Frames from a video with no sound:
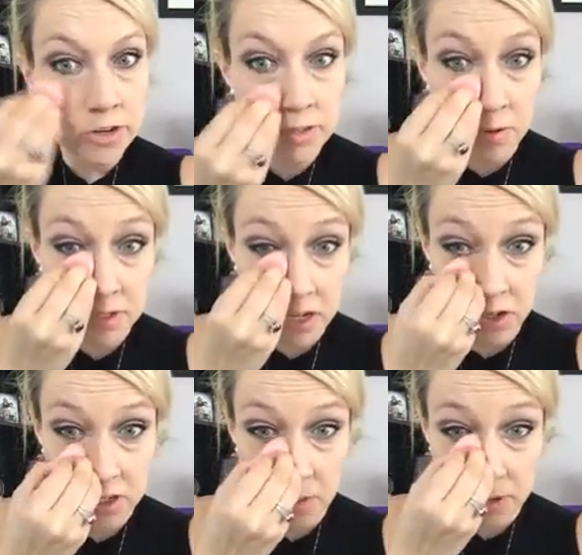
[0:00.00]
most
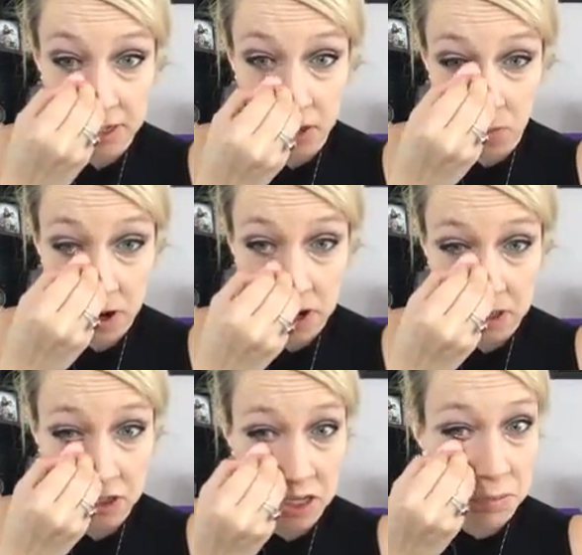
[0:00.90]
interesting place to work.
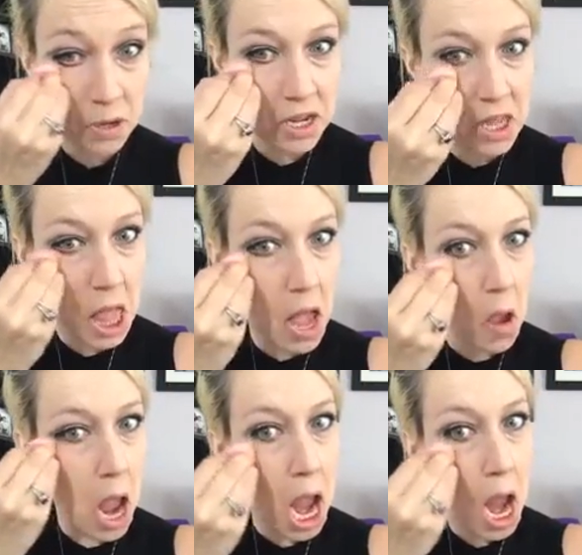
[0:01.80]
Let's just put it
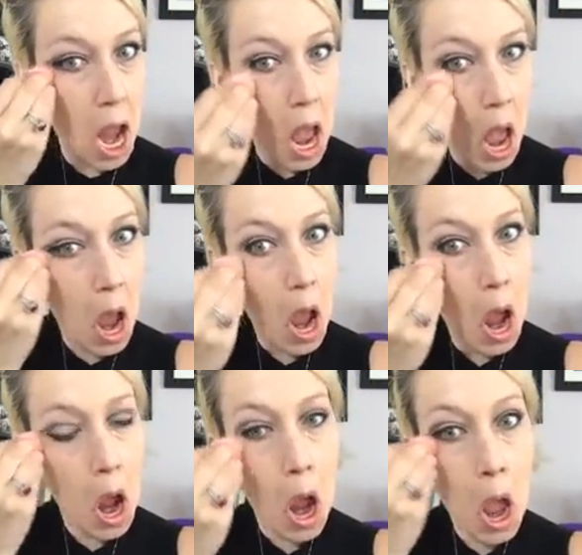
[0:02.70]
that way.
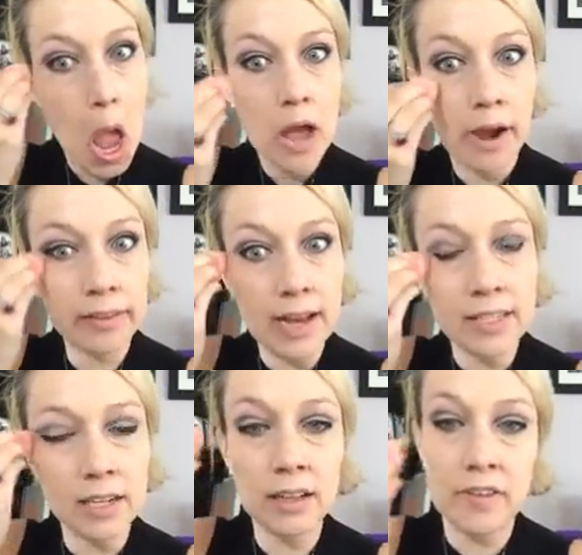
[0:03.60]
I
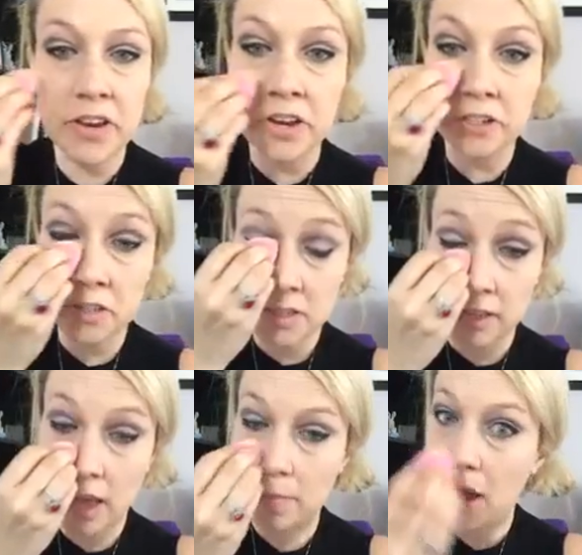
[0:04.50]
lasted 11 years, so it's
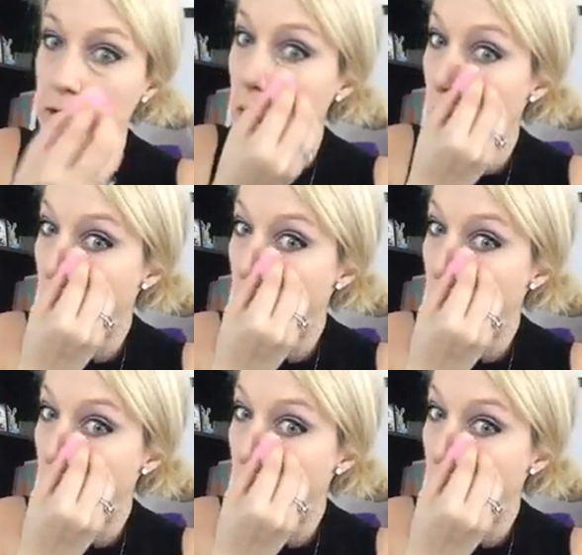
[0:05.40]
not that bad.